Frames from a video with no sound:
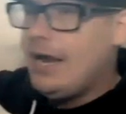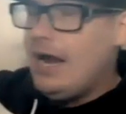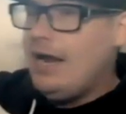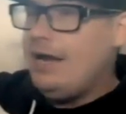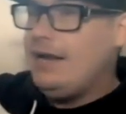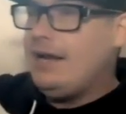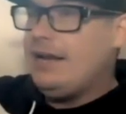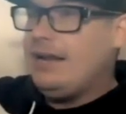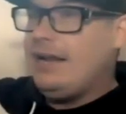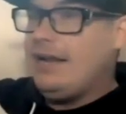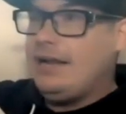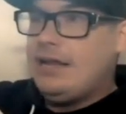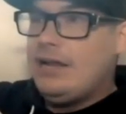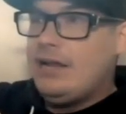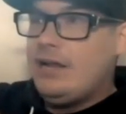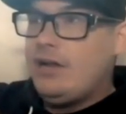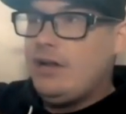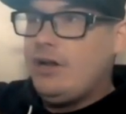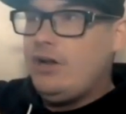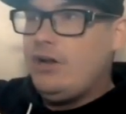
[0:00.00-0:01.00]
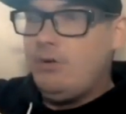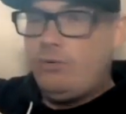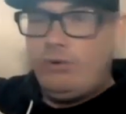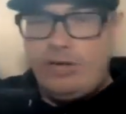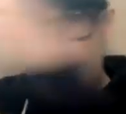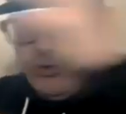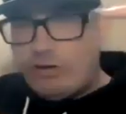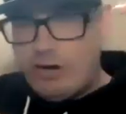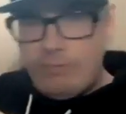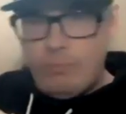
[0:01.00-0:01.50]
And then like, you know,
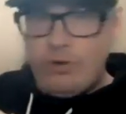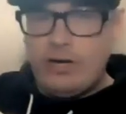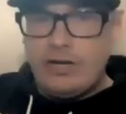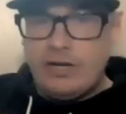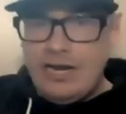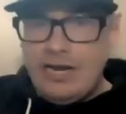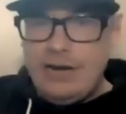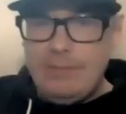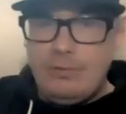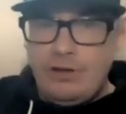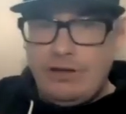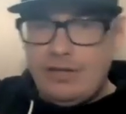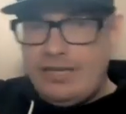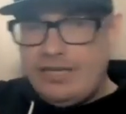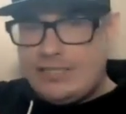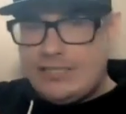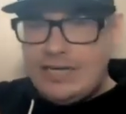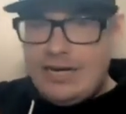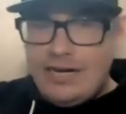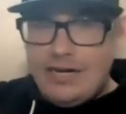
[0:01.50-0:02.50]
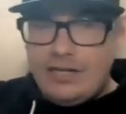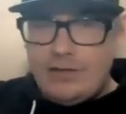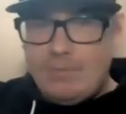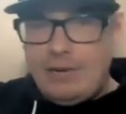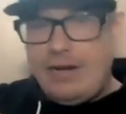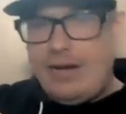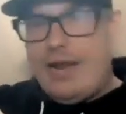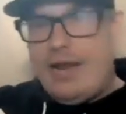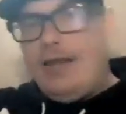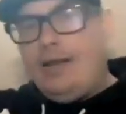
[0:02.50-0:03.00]
the Drumwork label decided to
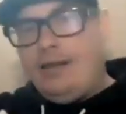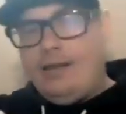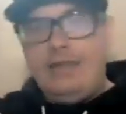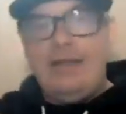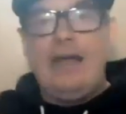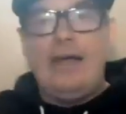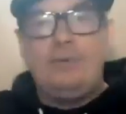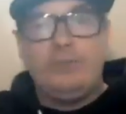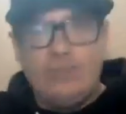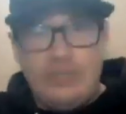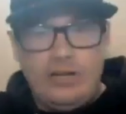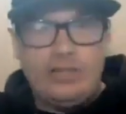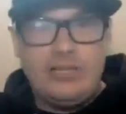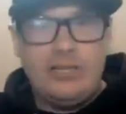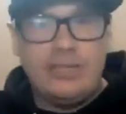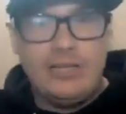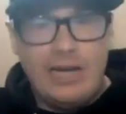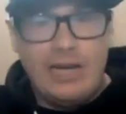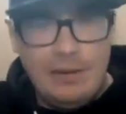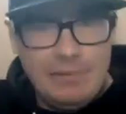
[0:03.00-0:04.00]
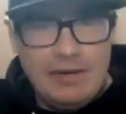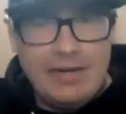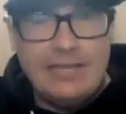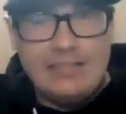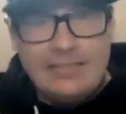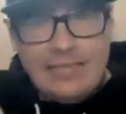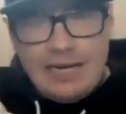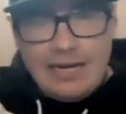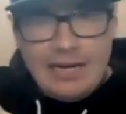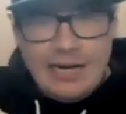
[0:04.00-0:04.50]
like, hey, now it's not the time. Like,
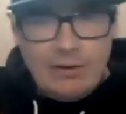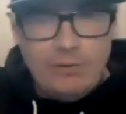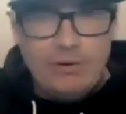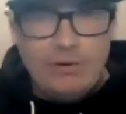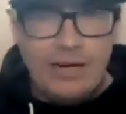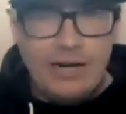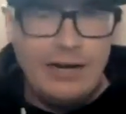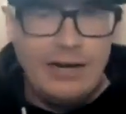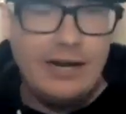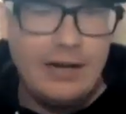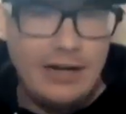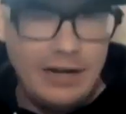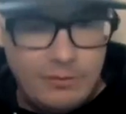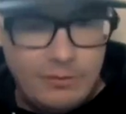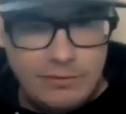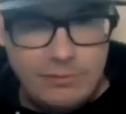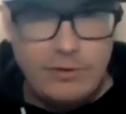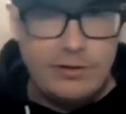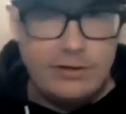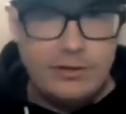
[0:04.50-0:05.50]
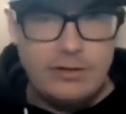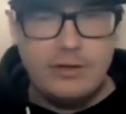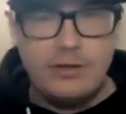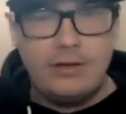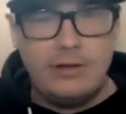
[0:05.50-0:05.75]
is that how kind of how it works?